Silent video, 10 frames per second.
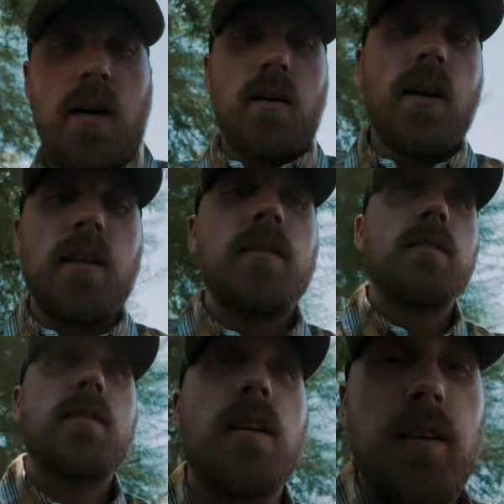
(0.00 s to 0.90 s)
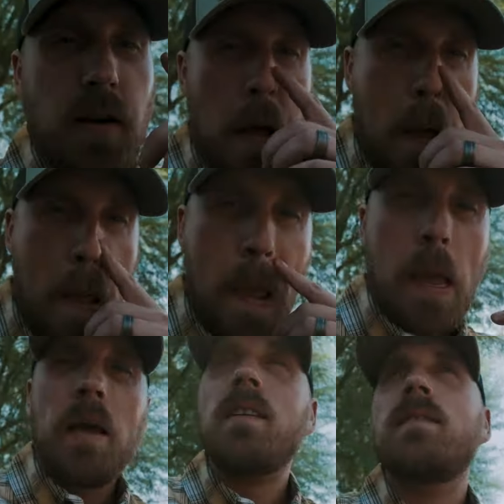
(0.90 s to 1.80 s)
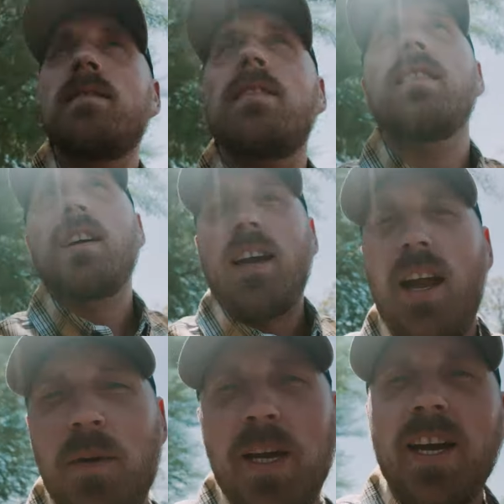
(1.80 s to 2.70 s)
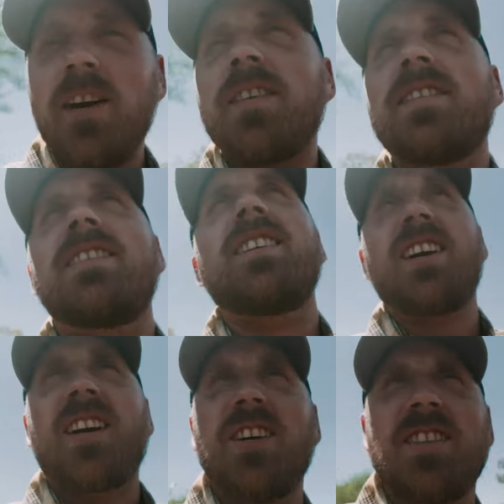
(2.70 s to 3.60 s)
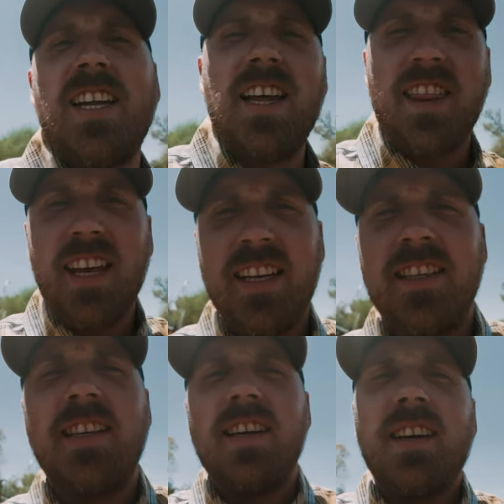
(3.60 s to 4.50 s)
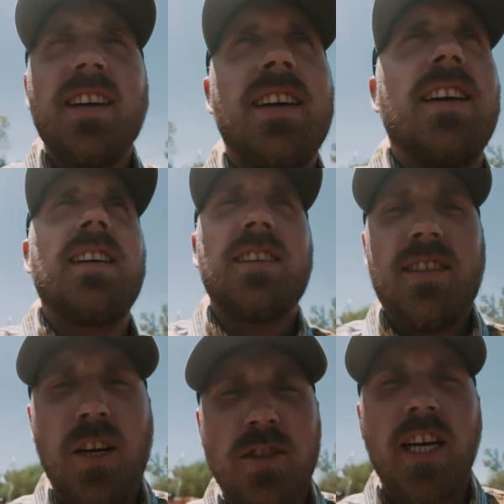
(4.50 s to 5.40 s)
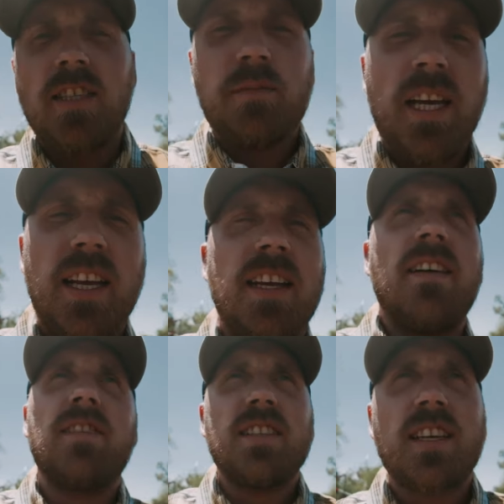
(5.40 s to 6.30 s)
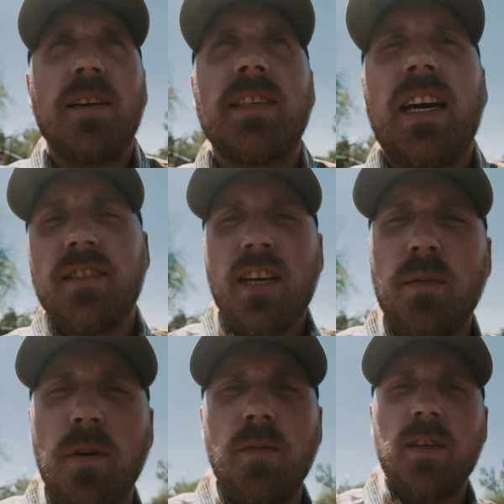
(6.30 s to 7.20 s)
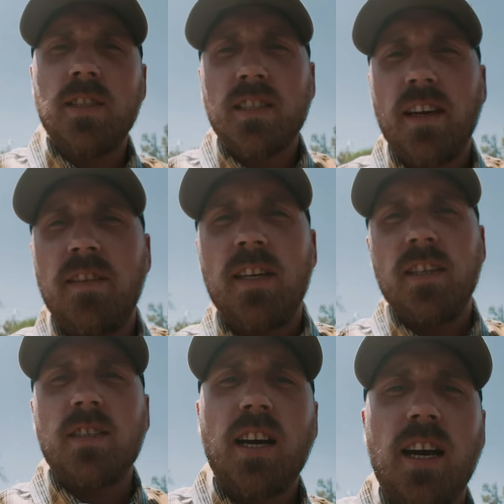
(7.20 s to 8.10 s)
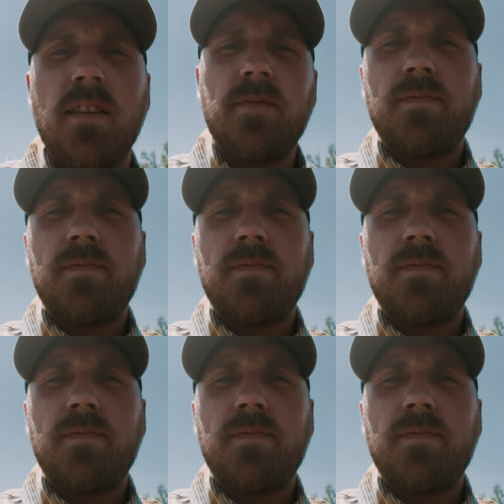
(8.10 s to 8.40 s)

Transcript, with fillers: All right, so here we go. Here goes nothing. Don't judge me. If this comes out terrible, we're just giving it a shot.